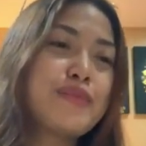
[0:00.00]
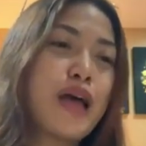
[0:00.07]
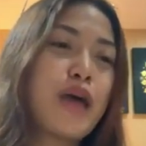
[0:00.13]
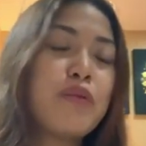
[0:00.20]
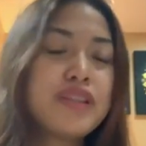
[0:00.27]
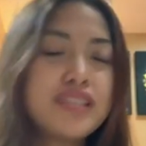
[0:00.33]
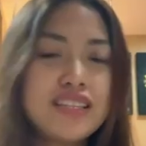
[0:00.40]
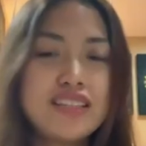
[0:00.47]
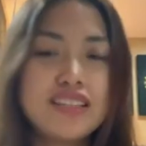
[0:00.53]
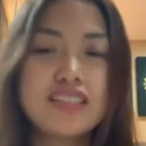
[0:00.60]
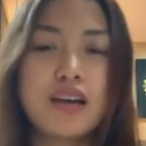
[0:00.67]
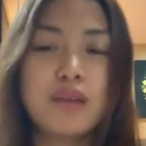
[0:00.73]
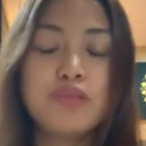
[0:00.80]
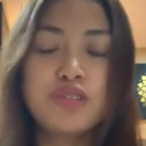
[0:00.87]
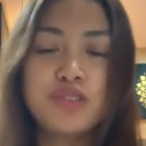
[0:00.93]
I want to take this
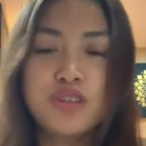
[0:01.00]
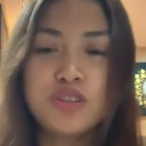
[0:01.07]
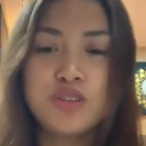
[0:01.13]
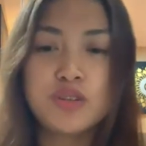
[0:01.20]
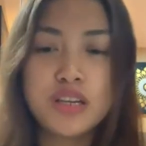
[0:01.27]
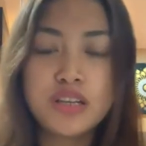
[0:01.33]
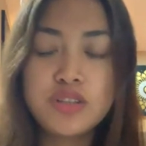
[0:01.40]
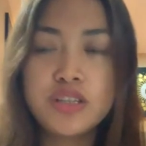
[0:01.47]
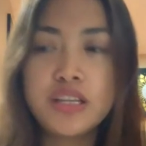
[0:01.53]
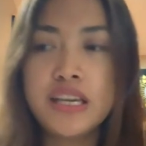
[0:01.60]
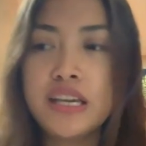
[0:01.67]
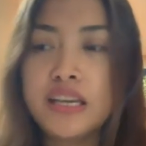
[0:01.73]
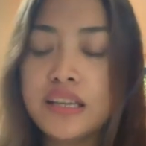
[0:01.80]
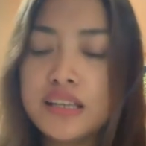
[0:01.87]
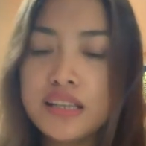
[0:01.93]
opportunity to
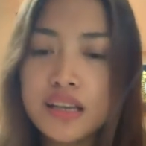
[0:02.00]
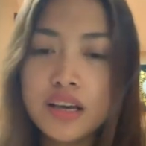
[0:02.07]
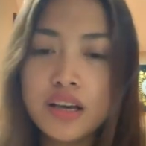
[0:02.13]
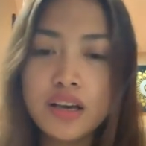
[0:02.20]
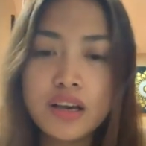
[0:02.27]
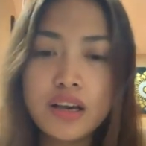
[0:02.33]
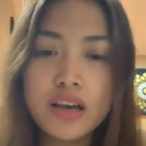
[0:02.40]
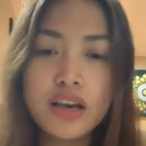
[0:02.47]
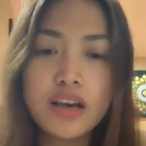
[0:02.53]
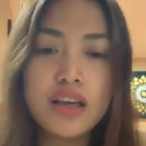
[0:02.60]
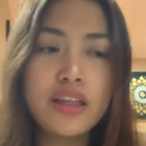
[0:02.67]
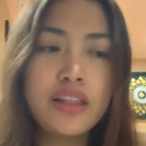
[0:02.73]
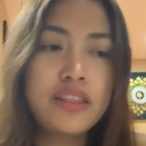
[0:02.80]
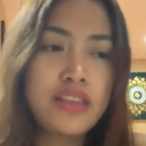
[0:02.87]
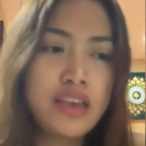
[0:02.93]
educate
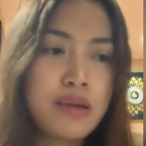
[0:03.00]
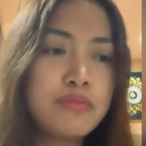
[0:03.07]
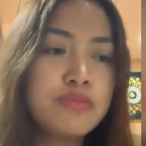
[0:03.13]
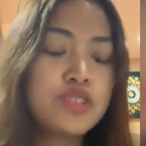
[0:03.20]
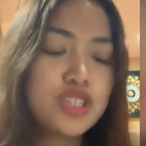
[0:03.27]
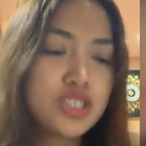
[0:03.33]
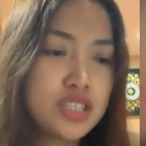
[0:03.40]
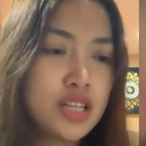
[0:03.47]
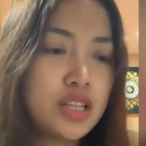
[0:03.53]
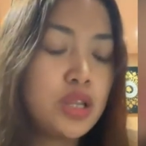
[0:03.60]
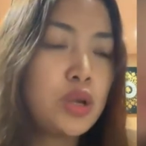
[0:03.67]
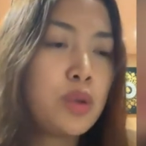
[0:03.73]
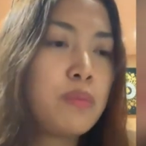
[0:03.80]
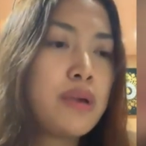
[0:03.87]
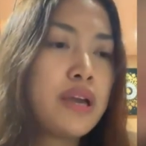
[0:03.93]
them just a
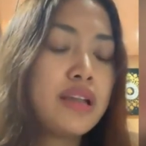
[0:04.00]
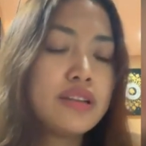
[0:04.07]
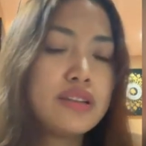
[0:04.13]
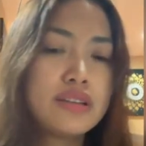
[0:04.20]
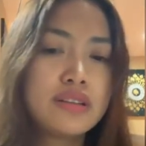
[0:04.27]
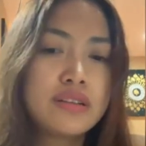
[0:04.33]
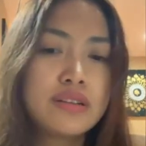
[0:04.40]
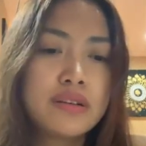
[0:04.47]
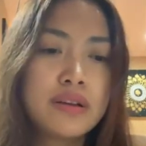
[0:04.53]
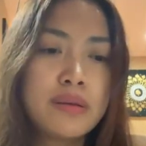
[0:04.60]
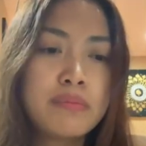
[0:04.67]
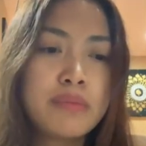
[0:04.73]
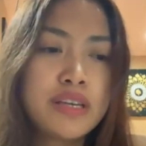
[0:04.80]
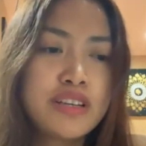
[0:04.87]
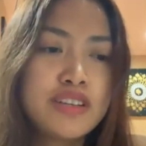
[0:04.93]
little bit,
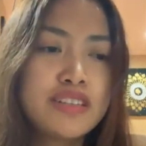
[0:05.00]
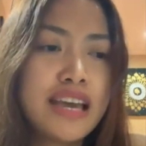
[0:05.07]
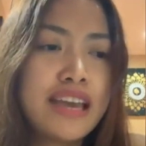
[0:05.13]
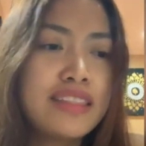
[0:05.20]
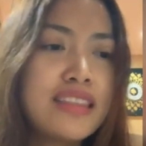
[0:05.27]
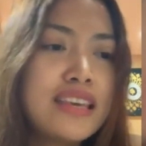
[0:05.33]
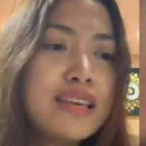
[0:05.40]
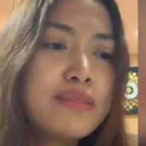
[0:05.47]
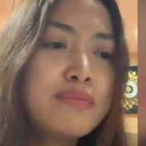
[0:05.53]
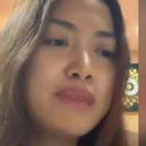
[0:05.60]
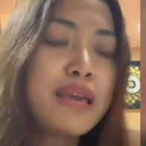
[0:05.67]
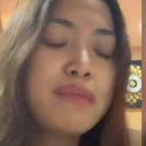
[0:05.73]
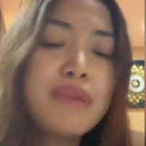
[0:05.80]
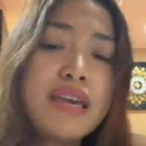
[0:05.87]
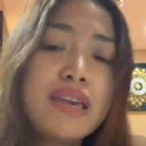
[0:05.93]
because I think
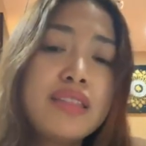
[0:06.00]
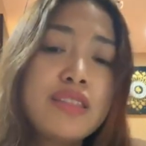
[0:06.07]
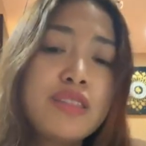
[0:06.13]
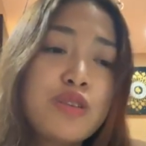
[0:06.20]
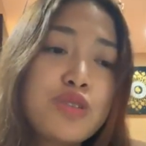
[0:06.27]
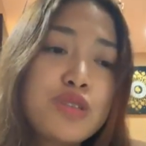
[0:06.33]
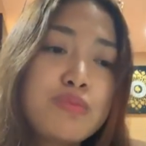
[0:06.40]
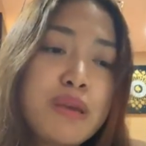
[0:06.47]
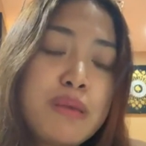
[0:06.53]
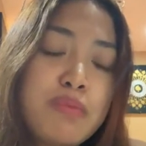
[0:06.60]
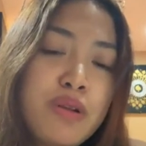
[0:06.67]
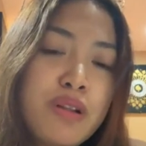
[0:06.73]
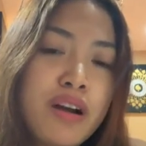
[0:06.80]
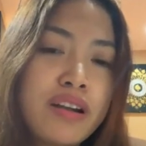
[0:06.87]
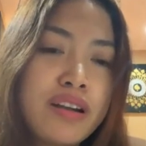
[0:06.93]
maybe those
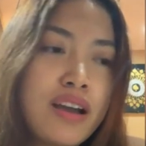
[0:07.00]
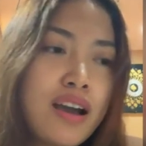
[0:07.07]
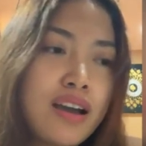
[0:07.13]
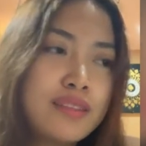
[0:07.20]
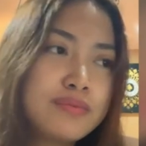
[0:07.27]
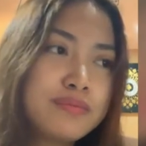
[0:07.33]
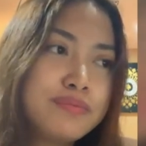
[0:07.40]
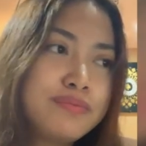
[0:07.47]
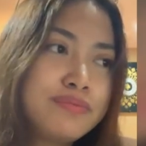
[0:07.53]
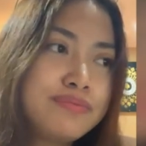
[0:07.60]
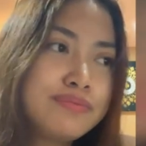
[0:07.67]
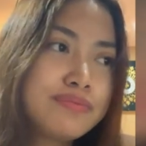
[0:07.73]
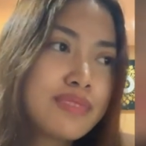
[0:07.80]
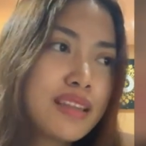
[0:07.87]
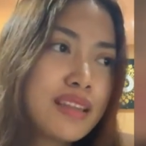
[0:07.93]
people are not
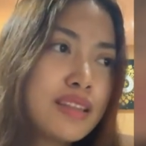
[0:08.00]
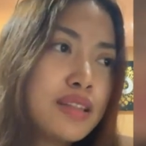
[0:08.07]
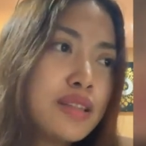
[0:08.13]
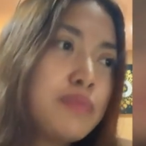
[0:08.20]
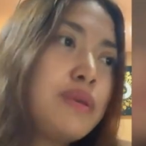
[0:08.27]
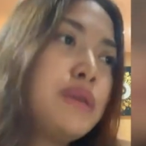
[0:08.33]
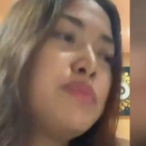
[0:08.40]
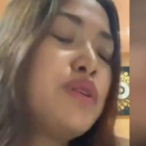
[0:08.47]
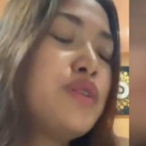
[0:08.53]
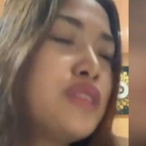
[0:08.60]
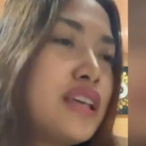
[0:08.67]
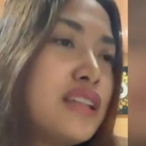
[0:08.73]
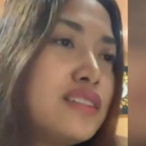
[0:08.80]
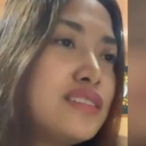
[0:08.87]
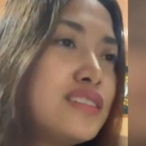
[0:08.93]
the people
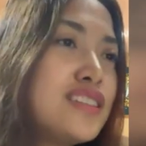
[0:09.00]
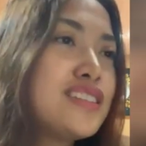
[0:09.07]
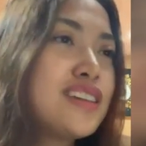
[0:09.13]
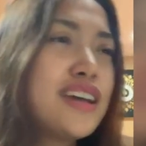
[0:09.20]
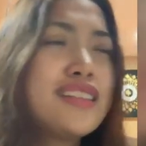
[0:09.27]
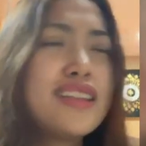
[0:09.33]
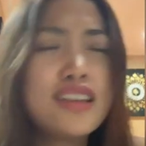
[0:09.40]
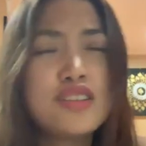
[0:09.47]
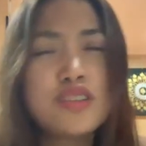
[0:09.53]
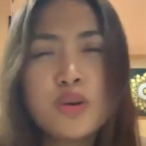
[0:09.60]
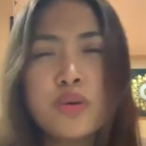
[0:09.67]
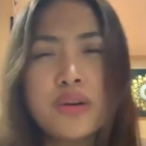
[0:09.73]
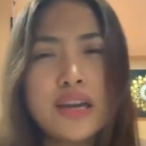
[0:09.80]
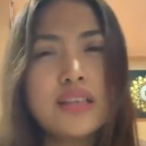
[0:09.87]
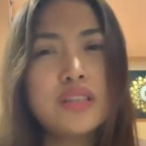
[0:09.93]
that decide that it's
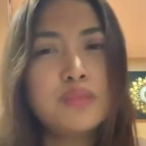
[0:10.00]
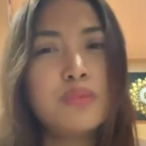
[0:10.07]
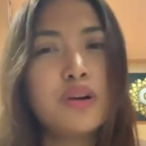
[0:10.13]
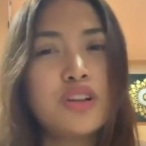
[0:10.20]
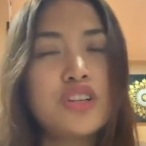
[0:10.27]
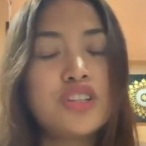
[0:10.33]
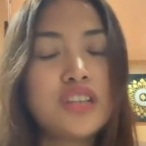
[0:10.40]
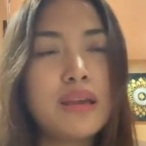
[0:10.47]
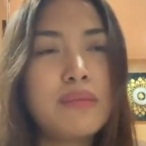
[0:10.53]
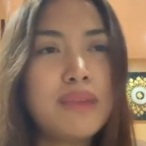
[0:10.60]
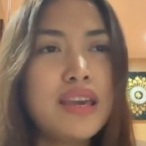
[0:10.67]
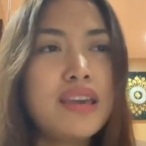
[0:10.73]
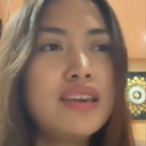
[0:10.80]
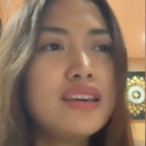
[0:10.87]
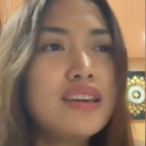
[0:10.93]
okay to body shame
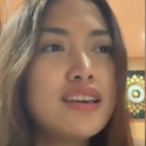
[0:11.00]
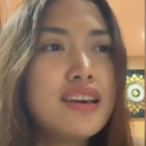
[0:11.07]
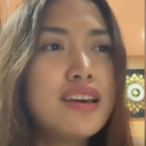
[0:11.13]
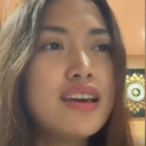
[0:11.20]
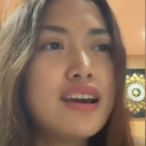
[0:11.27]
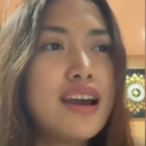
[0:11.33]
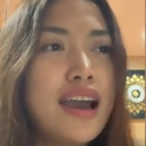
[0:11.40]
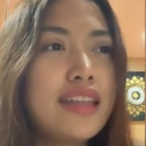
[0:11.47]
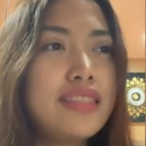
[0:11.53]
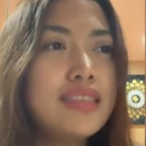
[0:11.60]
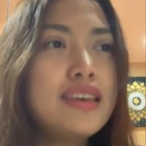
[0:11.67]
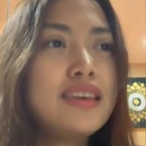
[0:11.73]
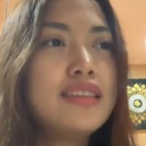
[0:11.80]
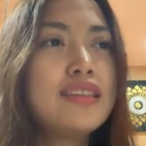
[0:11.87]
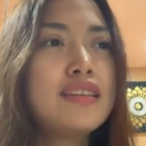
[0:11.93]
me. I
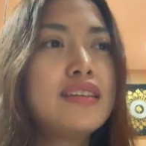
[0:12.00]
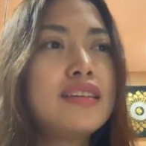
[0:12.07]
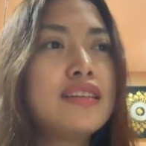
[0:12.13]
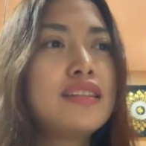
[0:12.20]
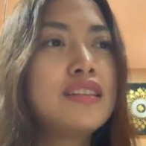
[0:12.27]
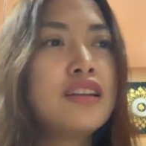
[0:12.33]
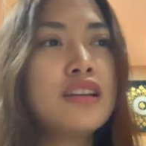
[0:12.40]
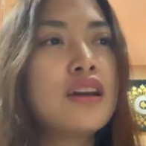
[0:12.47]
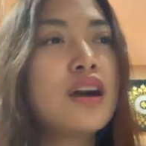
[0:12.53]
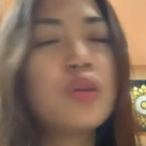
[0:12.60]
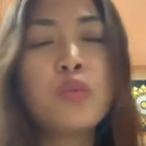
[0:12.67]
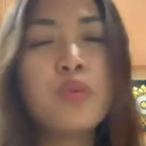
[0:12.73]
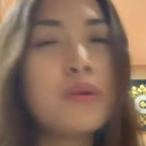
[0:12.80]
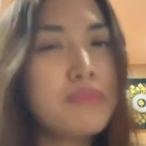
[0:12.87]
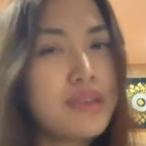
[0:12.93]
think they're not
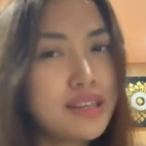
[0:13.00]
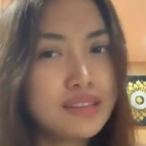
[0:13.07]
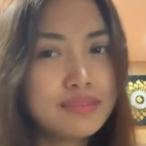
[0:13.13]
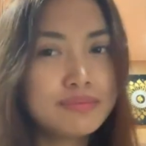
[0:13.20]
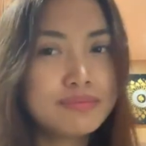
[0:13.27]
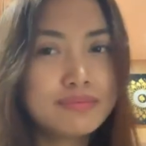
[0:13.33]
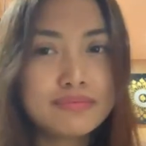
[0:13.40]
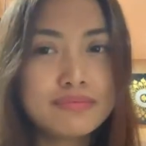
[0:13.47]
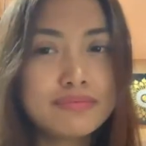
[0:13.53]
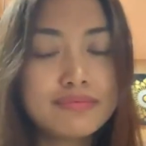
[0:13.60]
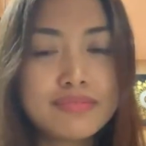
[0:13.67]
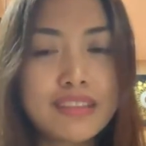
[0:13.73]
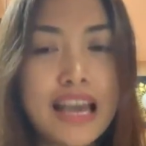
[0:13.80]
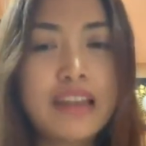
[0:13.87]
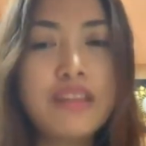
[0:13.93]
women.
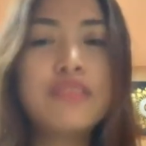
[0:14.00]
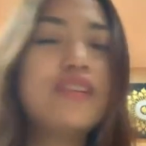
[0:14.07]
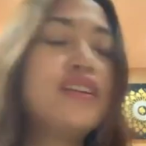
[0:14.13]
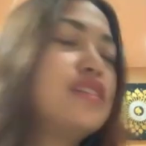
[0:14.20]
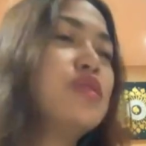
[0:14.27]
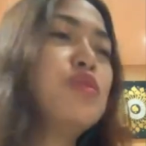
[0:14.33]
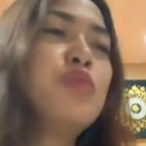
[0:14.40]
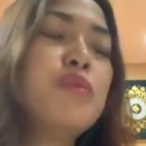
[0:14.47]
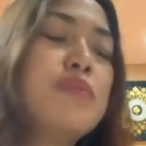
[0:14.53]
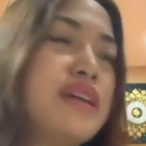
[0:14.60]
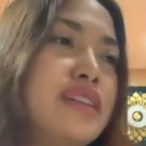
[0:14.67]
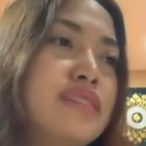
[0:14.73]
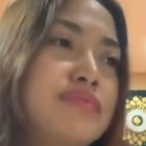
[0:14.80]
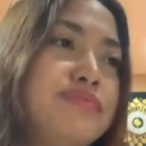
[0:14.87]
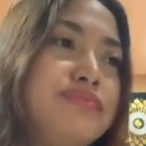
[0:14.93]
I don't think they're
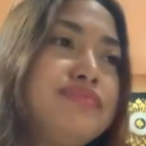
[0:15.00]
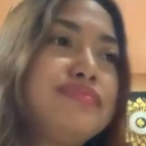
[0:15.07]
women.